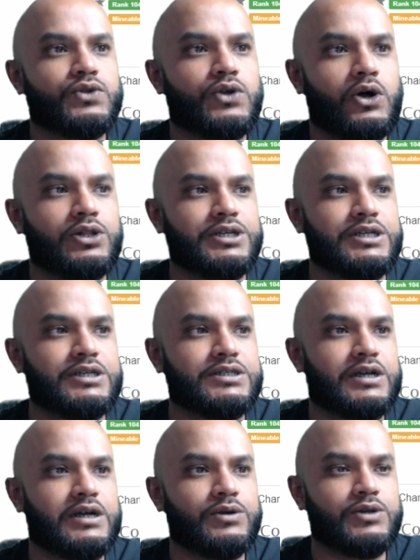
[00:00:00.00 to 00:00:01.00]
all these,
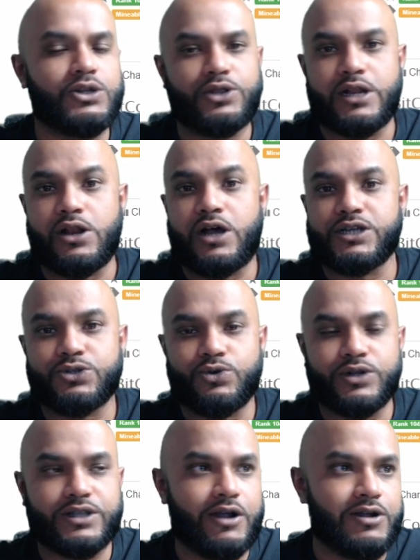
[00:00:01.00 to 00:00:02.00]
they lost
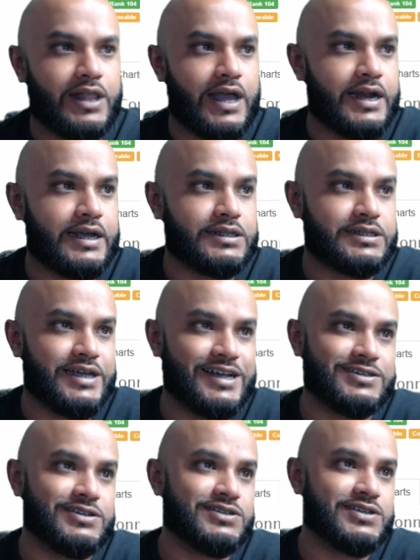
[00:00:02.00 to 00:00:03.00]
North Carolina and
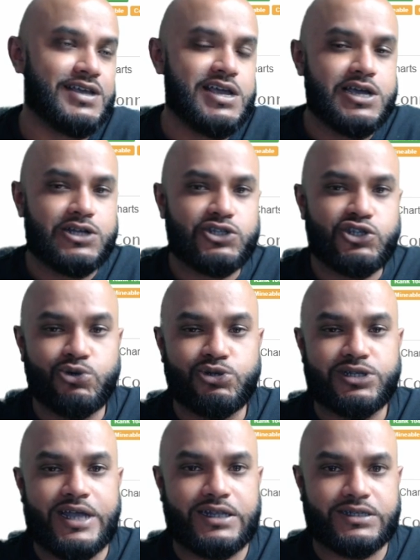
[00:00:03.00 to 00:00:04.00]
Texas. 2
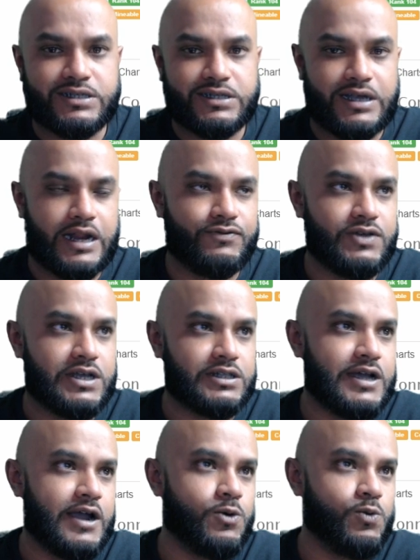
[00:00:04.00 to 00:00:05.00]
states out of the
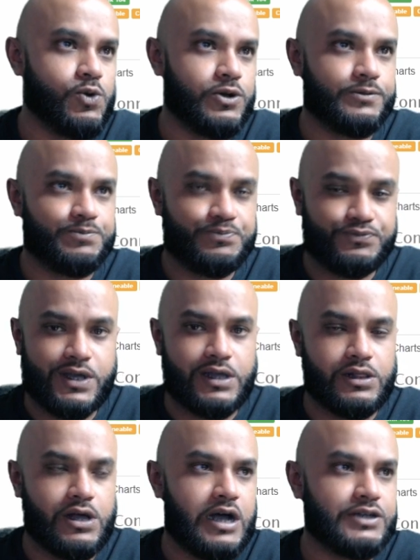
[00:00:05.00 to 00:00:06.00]
entire world they
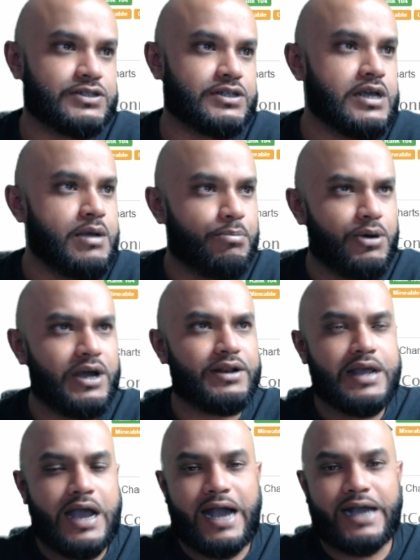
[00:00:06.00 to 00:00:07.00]
lost.
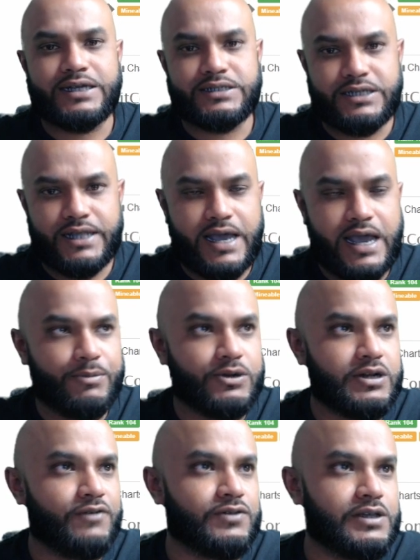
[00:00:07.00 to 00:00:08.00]
But I could see the hammer
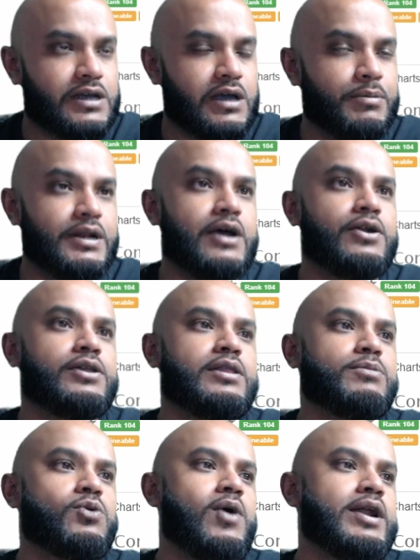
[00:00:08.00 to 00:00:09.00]
definitely coming down on
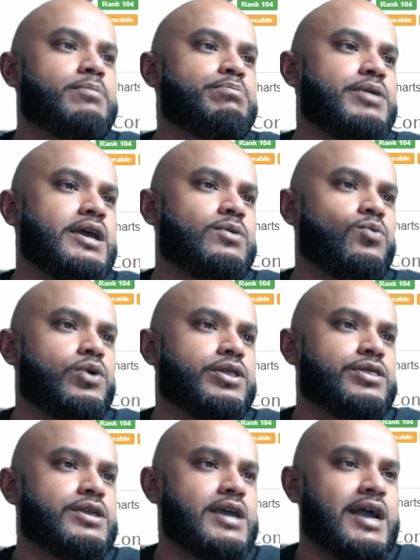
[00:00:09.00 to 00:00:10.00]
them quite a bit
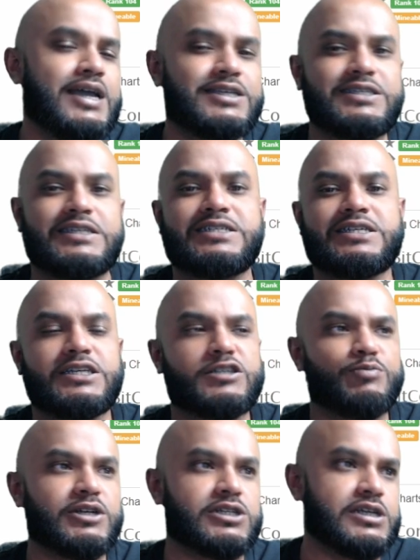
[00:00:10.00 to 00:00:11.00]
with the SEC,
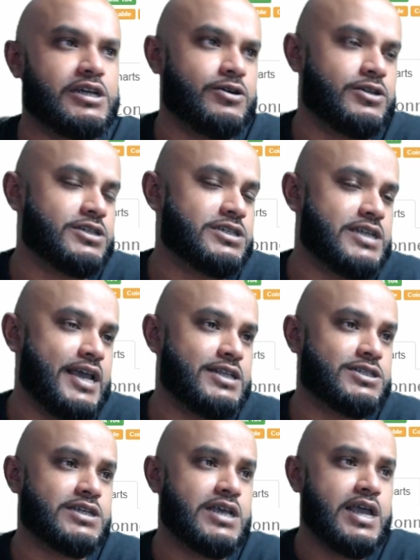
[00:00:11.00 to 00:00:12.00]
especially here in the
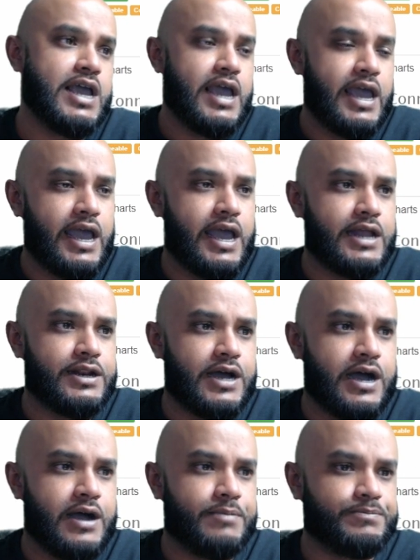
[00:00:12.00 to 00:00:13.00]
States. And
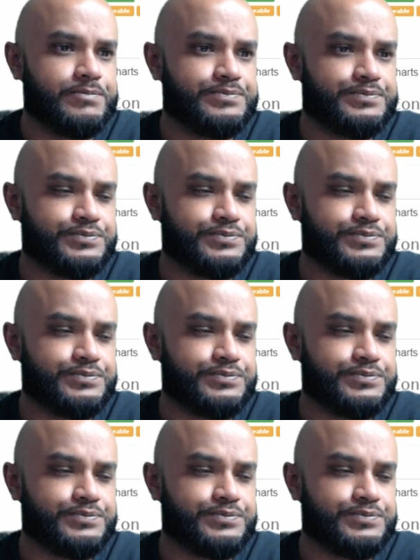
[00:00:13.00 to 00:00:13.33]
I'm